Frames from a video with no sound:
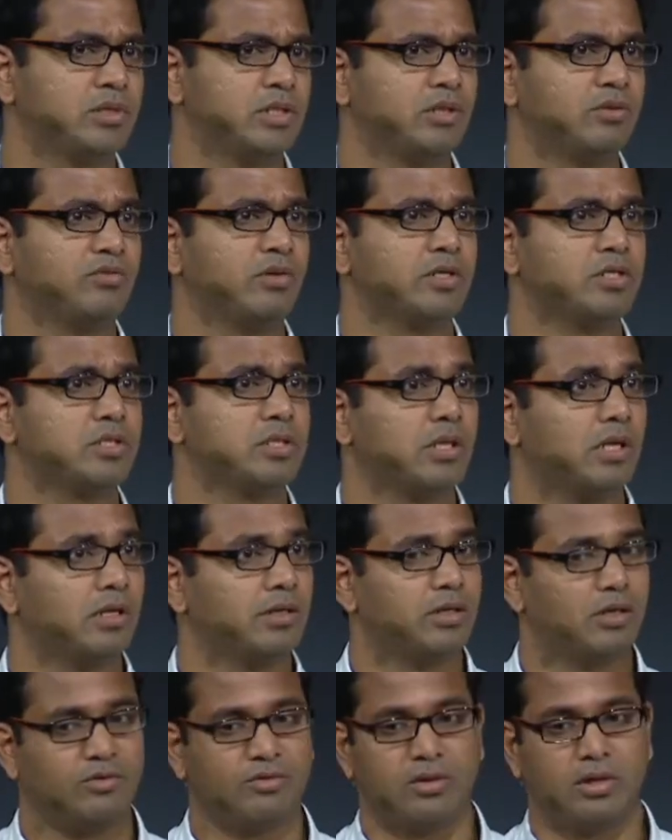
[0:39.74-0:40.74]
switching
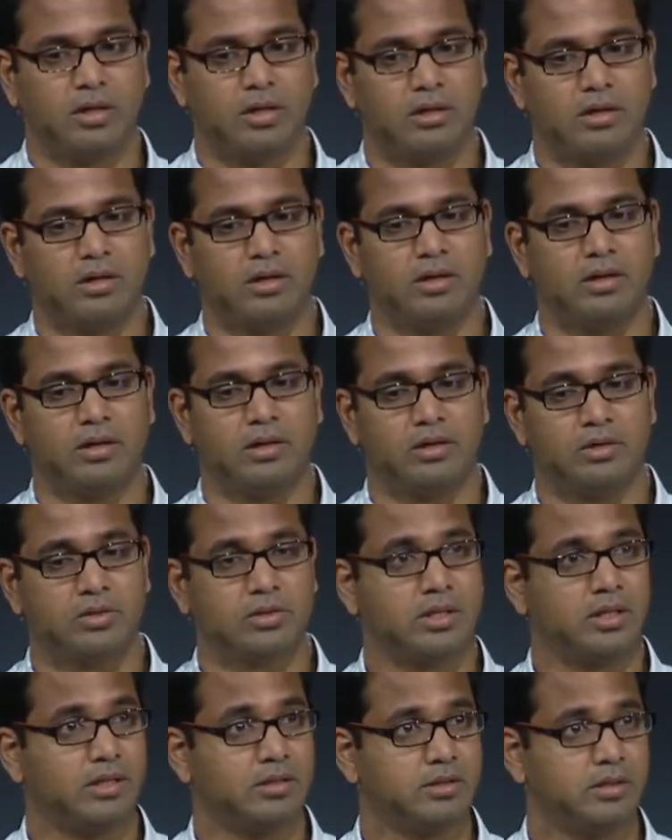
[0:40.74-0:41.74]
functionality of an Ara and a
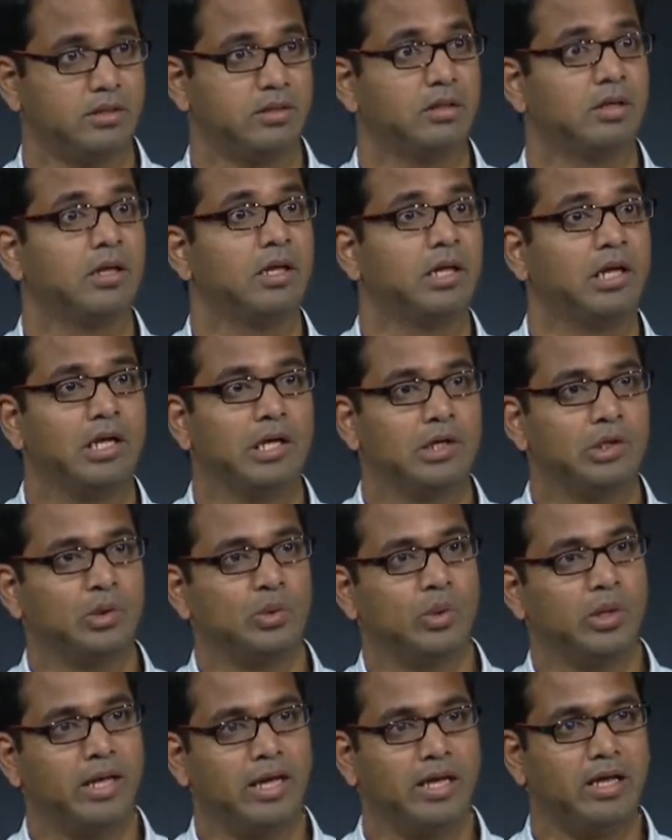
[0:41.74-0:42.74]
skeleton
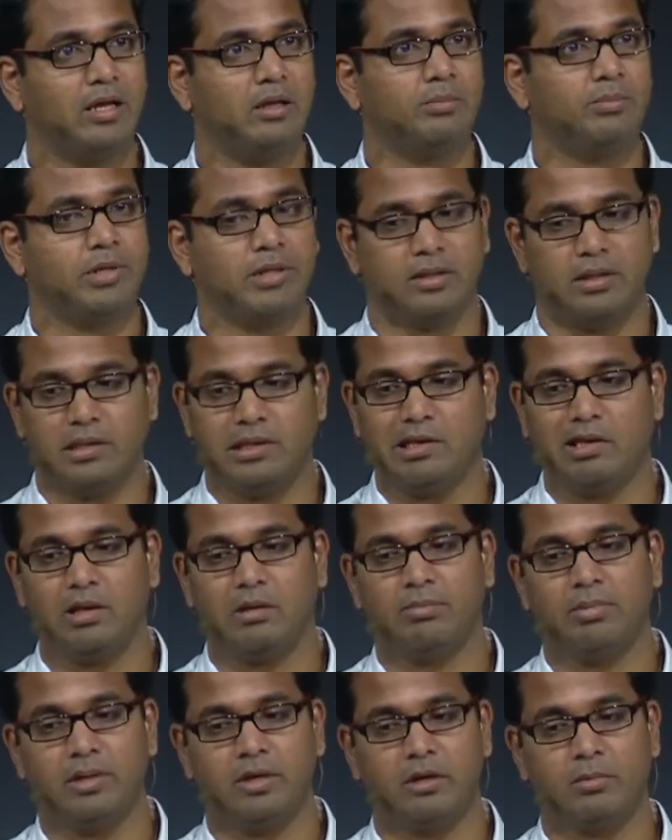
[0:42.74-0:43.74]
to help in the
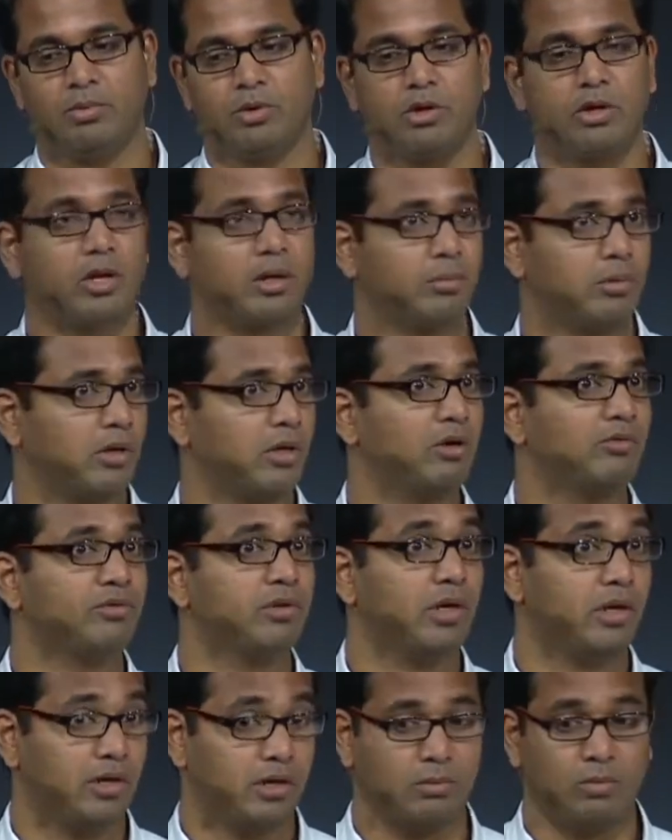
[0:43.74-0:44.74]
development and prototyping of
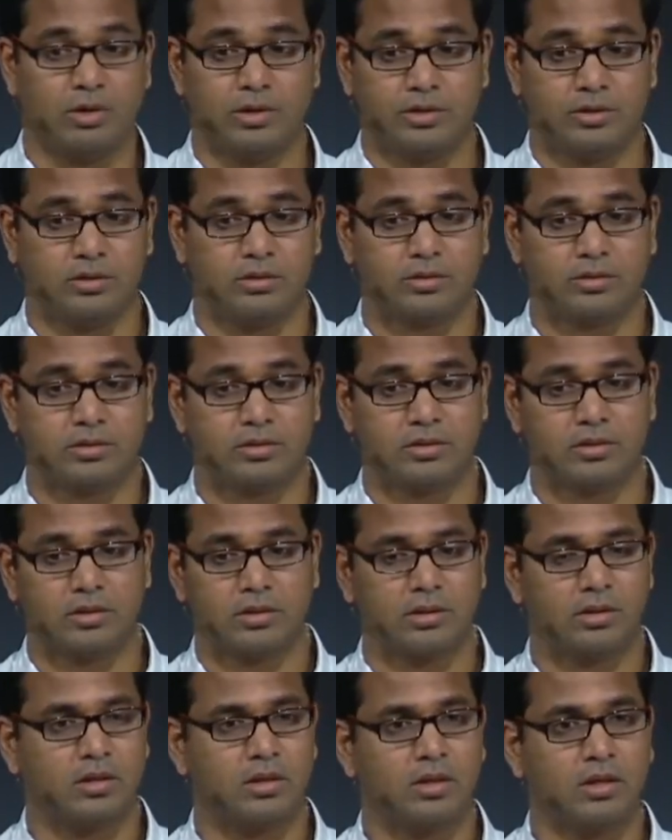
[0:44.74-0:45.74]
the Ara modules.
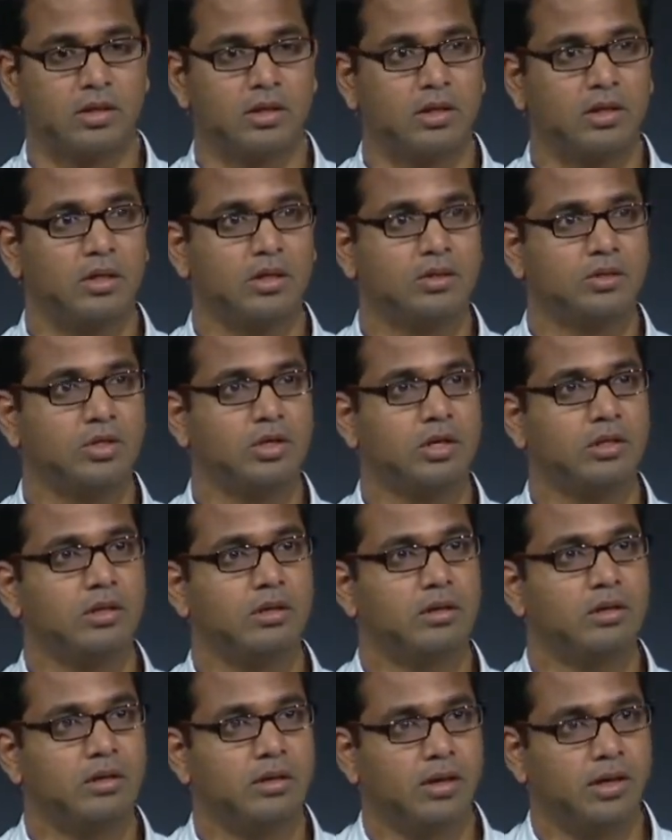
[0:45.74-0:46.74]

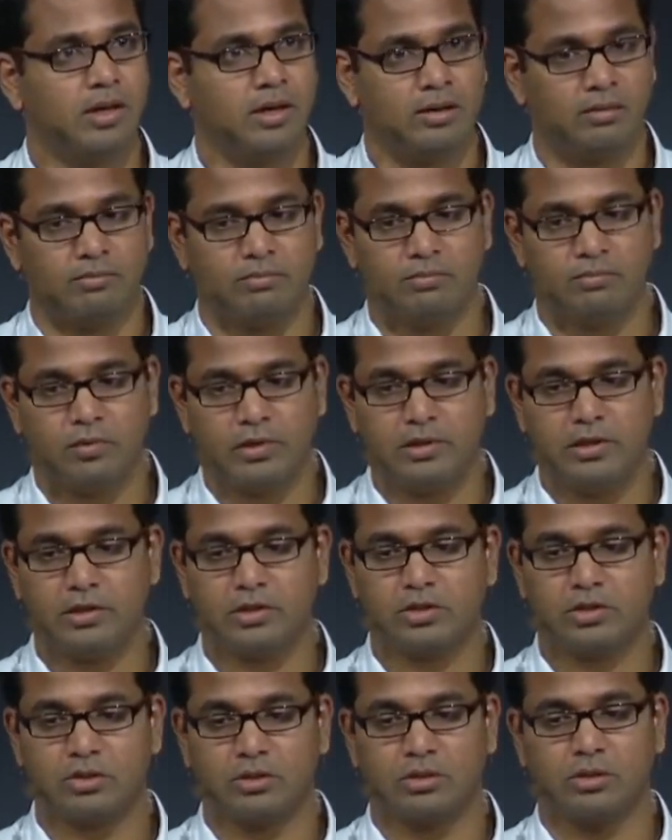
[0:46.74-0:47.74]
Together with
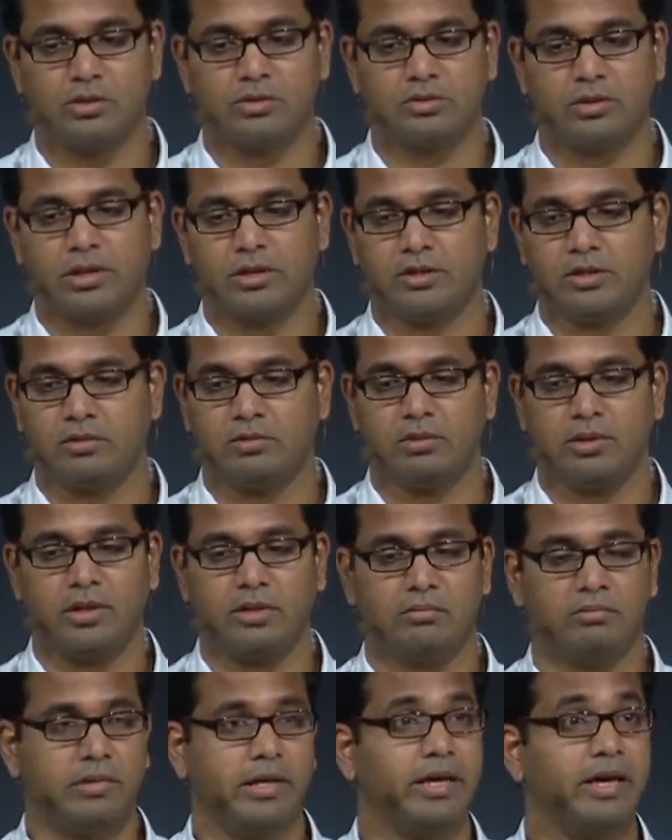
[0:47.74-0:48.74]
these tools, right,
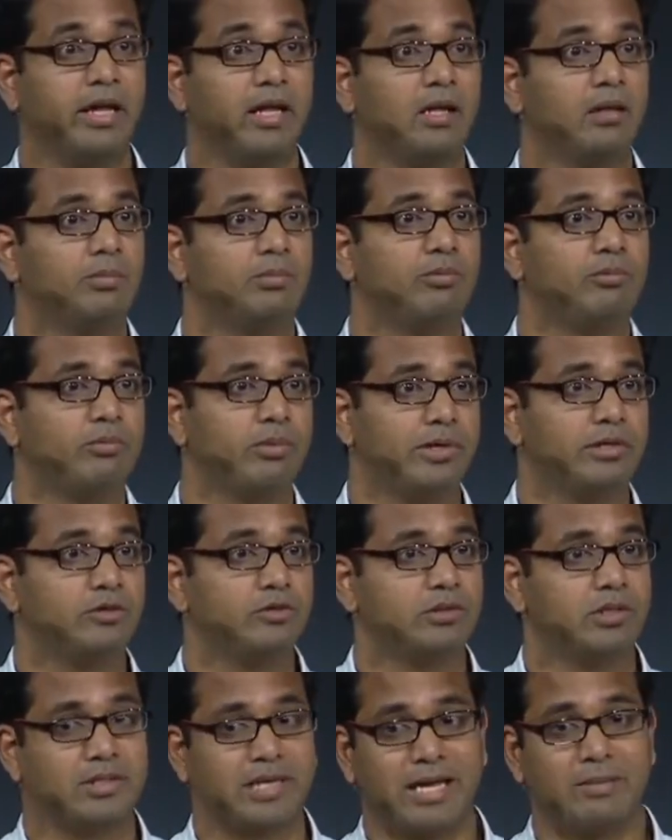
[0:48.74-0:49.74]
they help
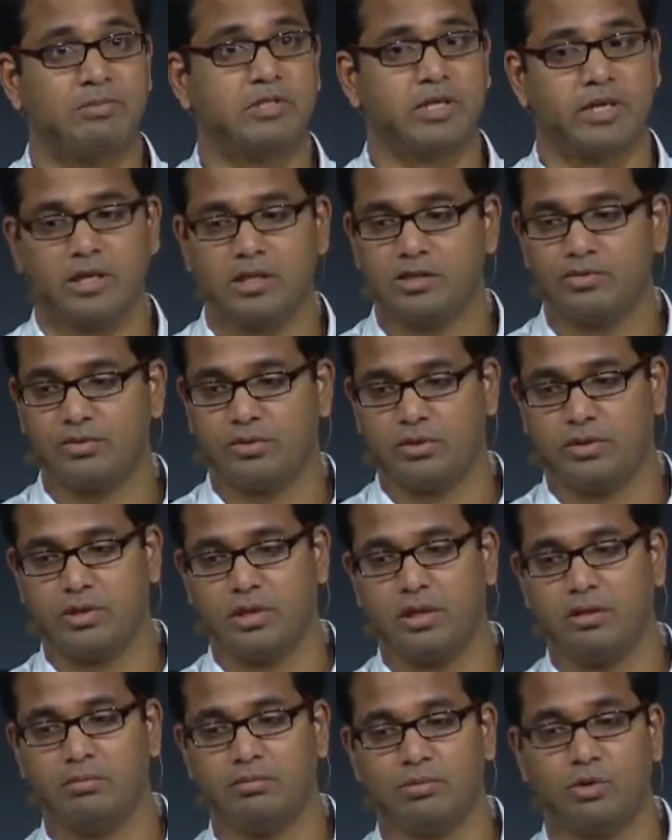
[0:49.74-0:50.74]
reduce the time scales for
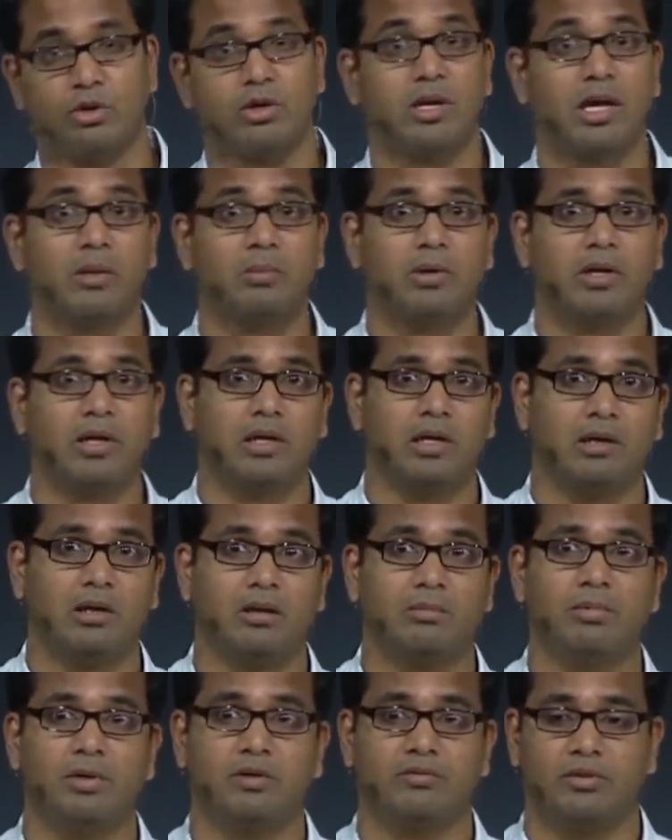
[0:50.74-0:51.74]
prototyping and
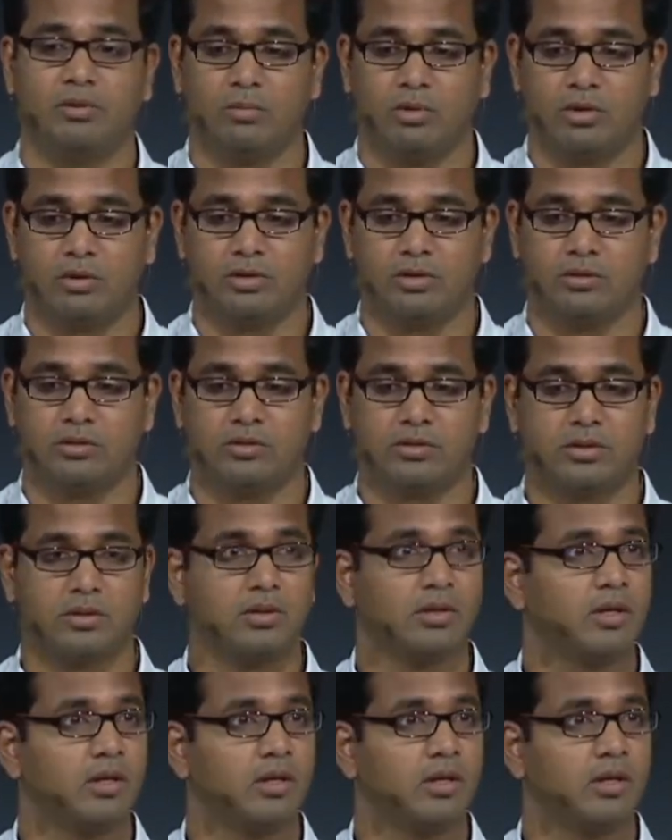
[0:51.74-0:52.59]
development of the modules.